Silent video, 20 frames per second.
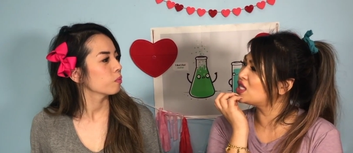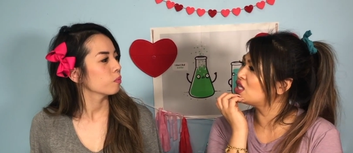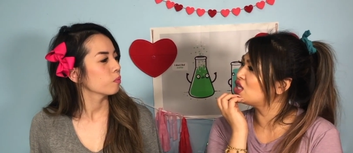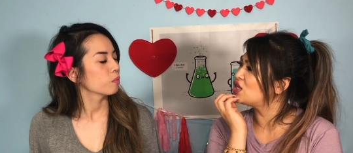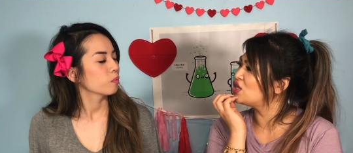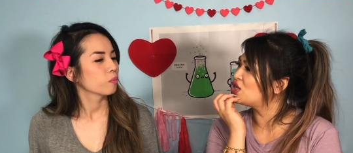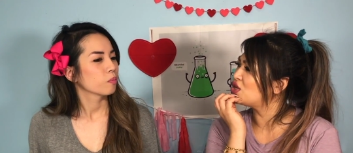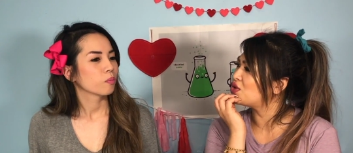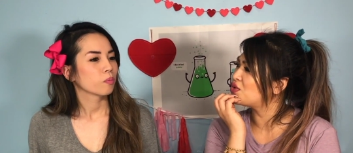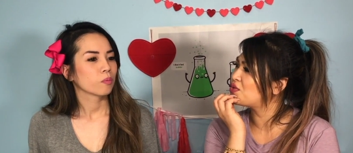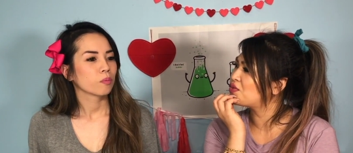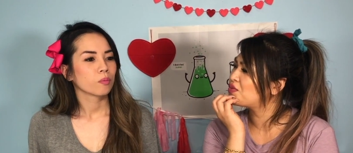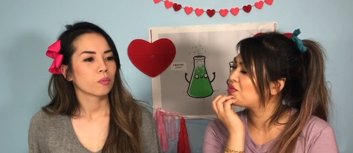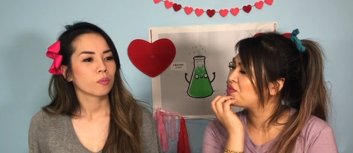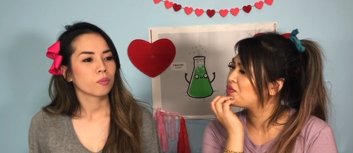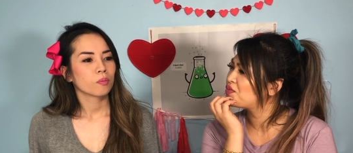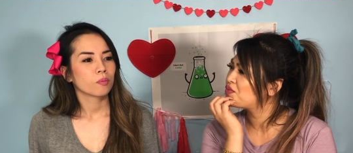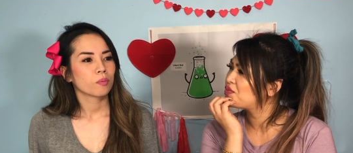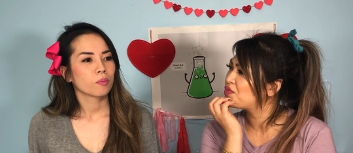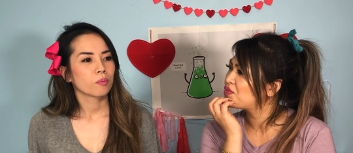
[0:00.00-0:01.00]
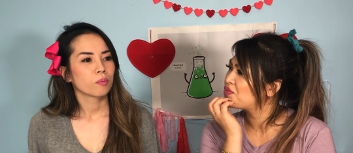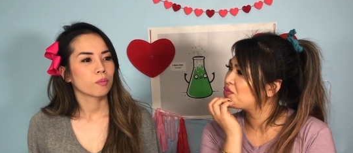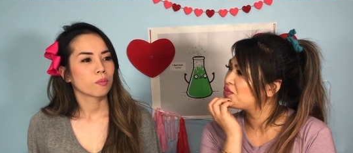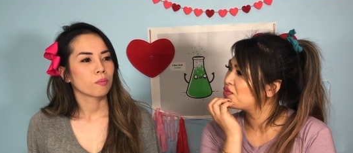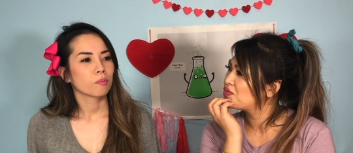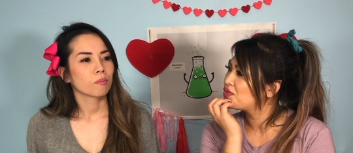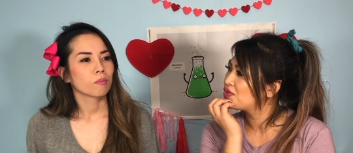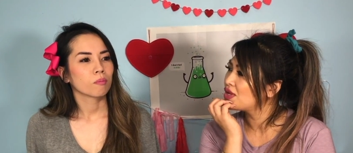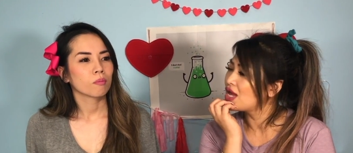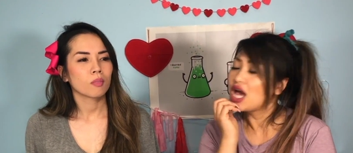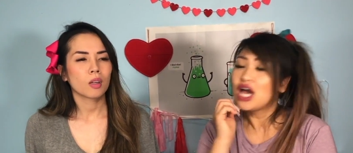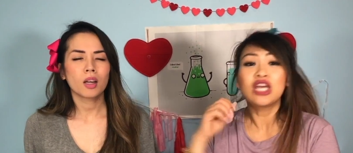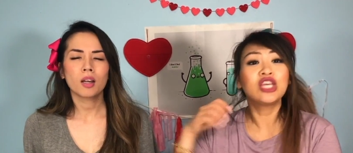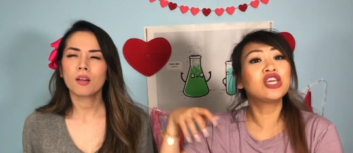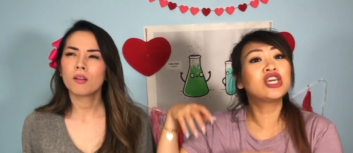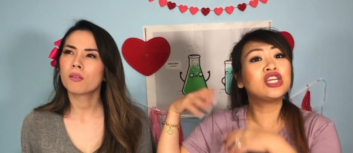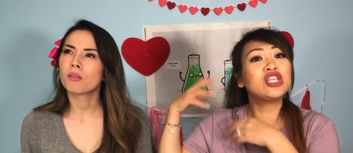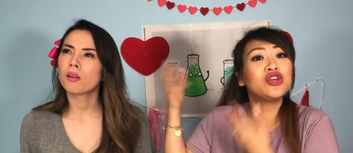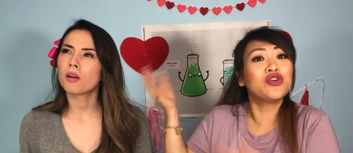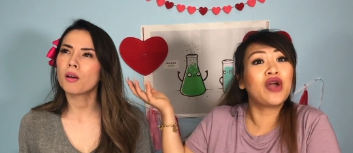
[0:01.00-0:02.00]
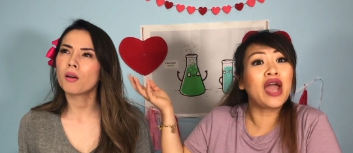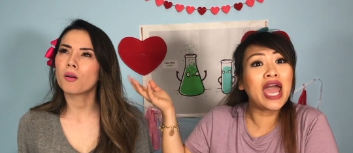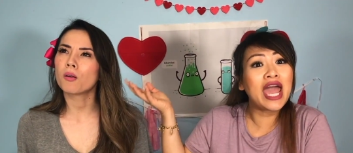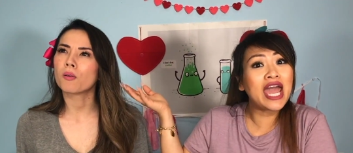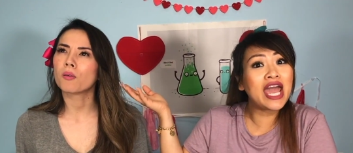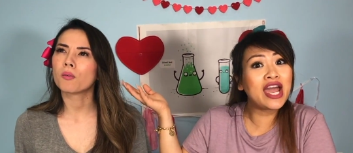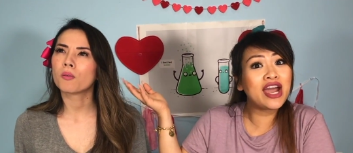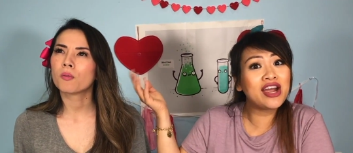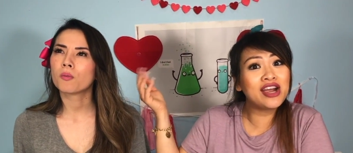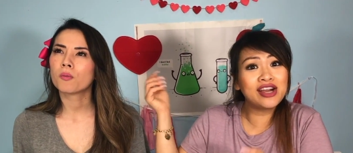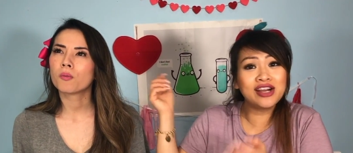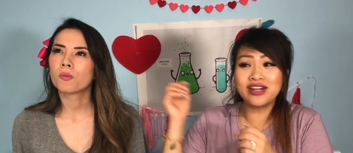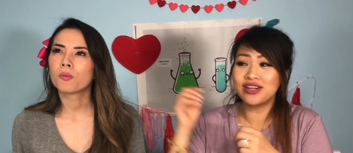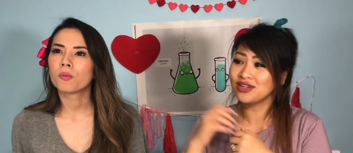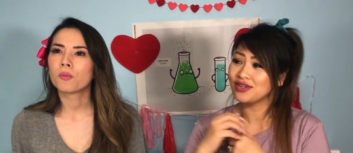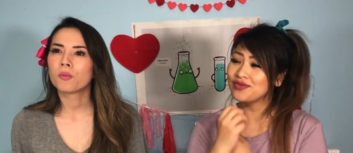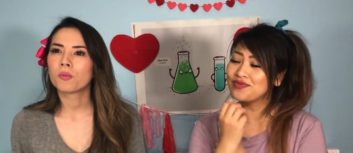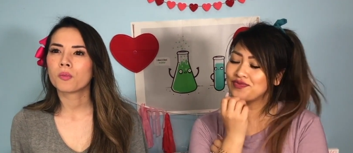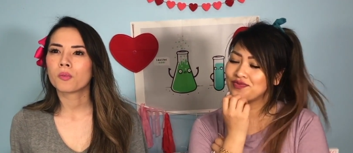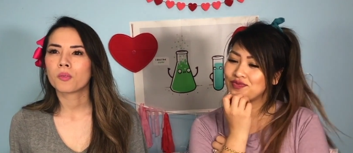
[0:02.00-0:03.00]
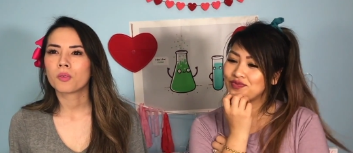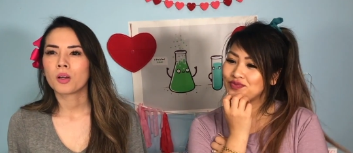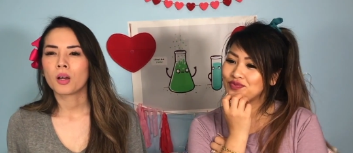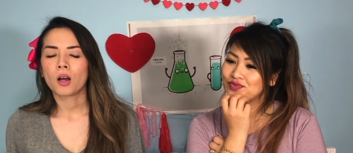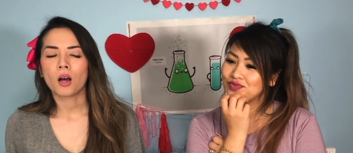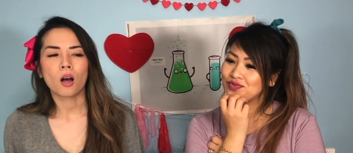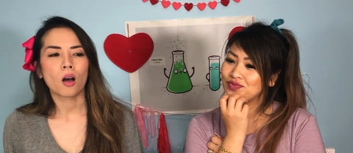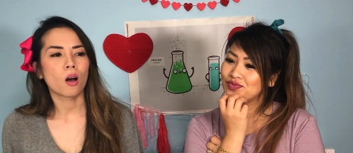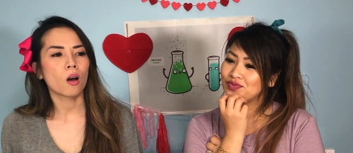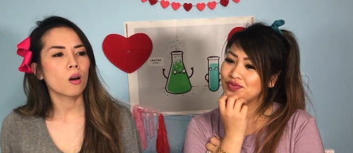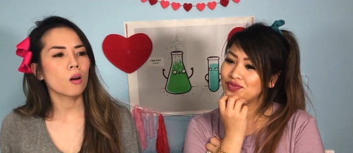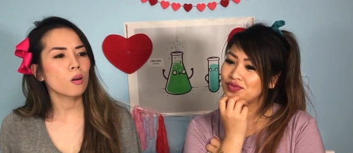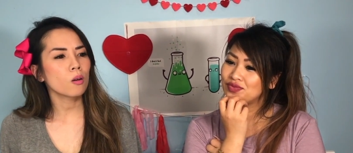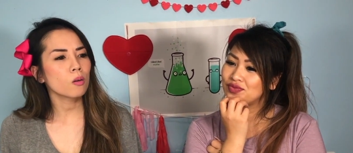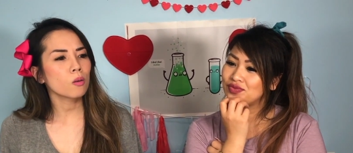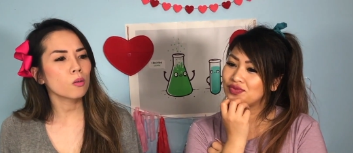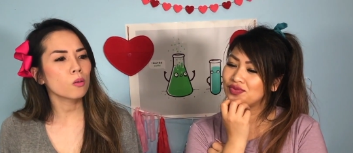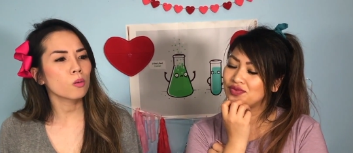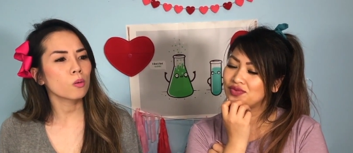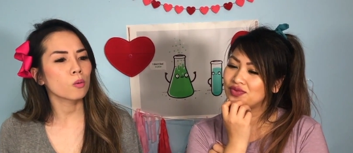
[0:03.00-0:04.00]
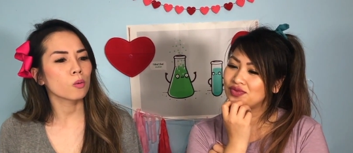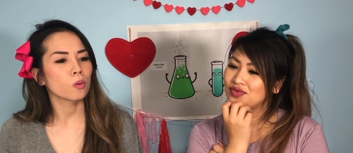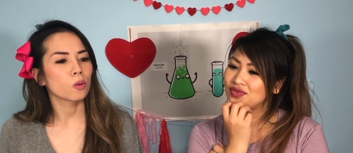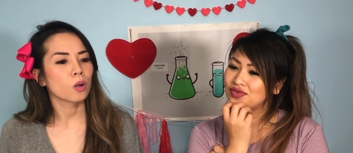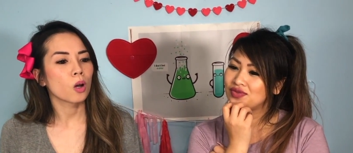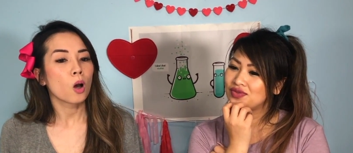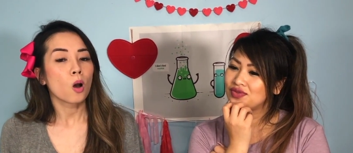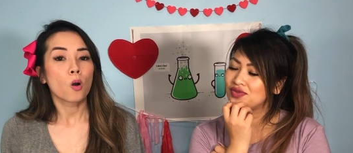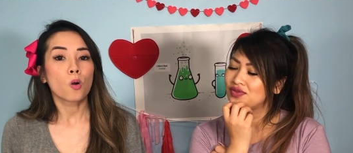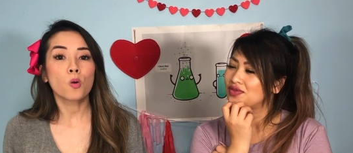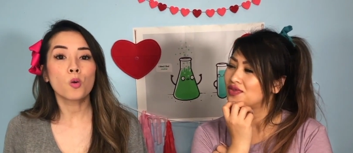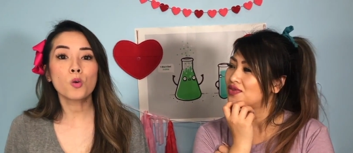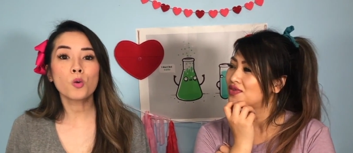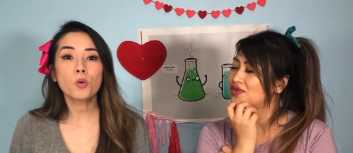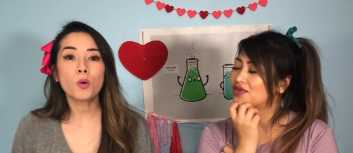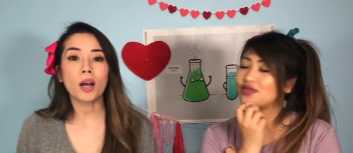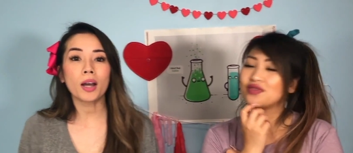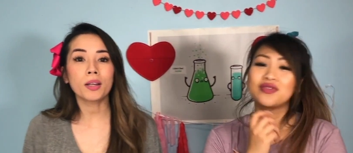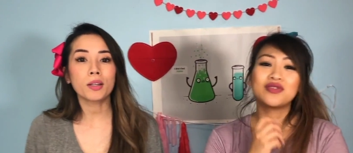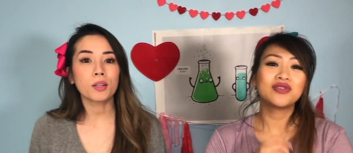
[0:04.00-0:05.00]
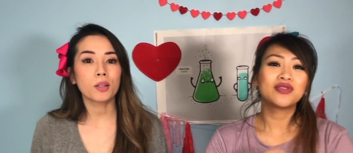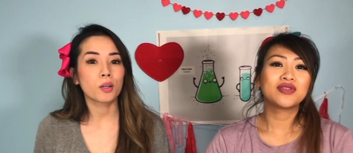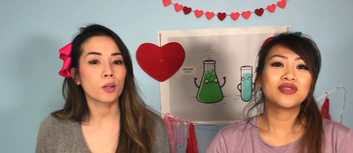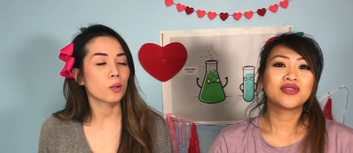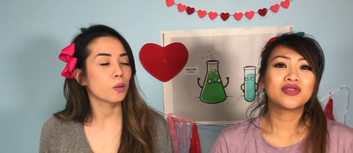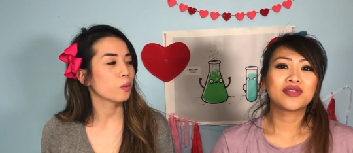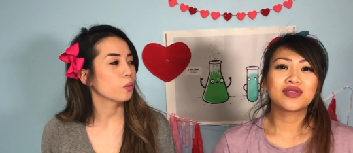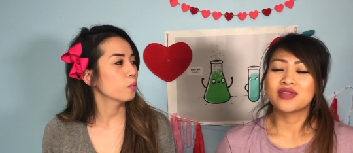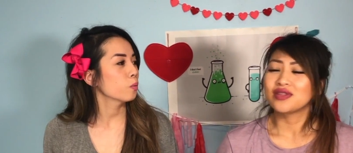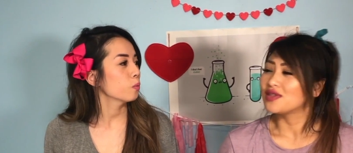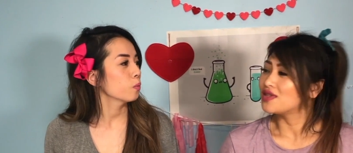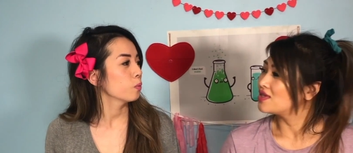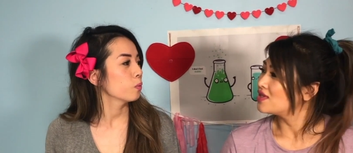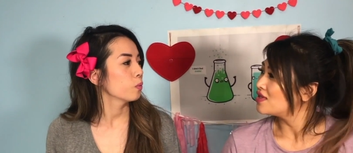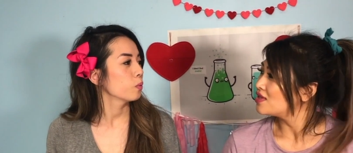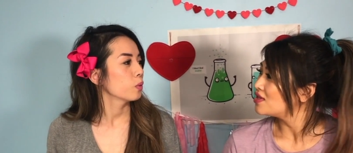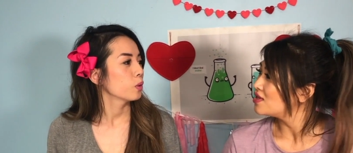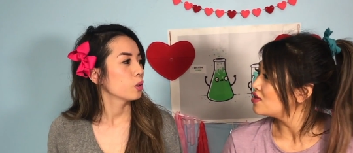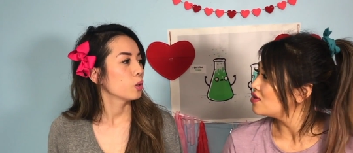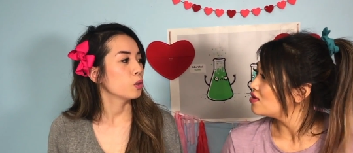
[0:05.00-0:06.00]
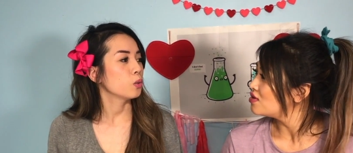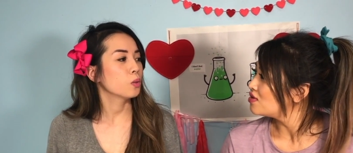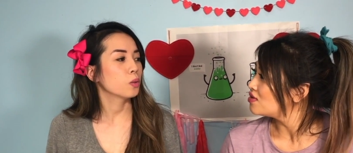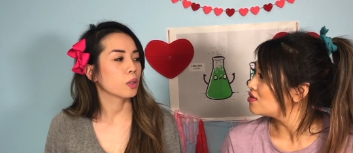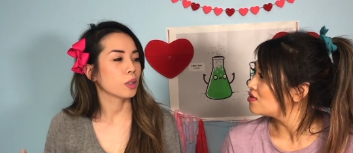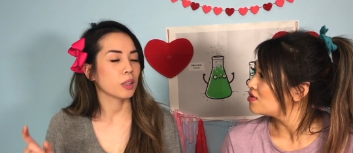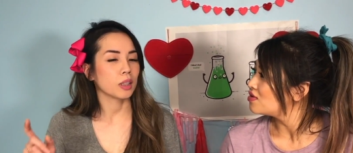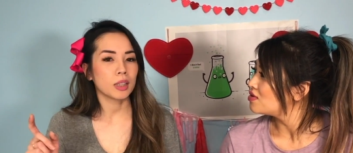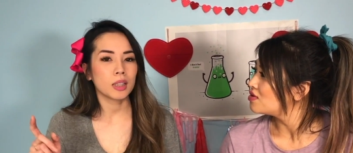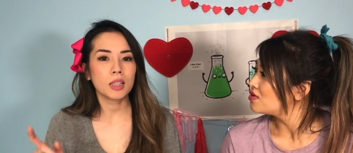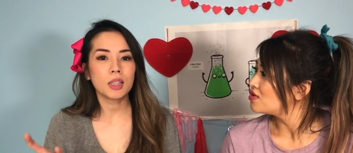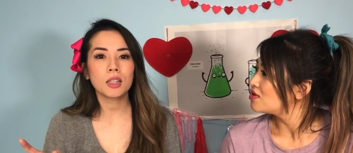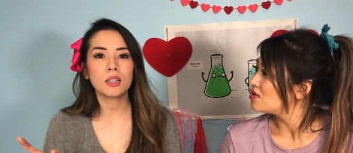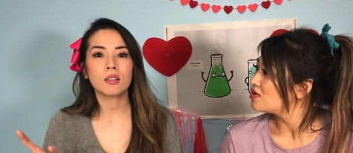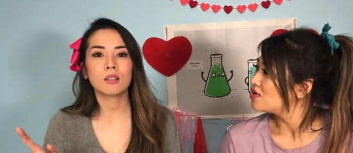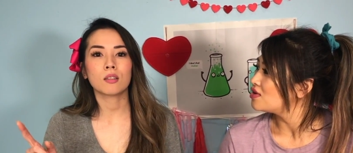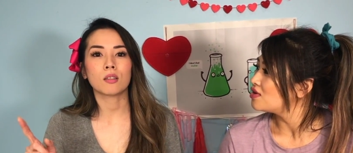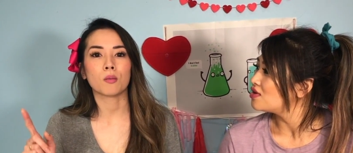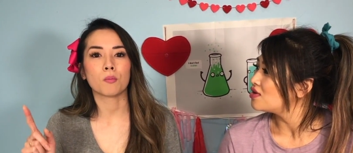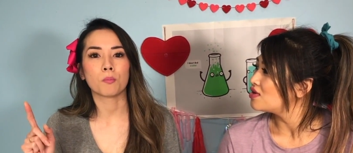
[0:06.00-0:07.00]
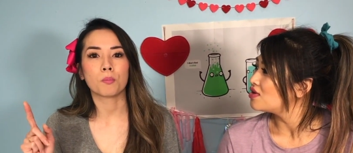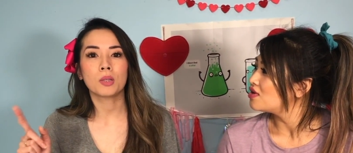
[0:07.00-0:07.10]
Speaker 1: can you do?
Speaker 2: You can do your hair. Oh, I know. You could eat some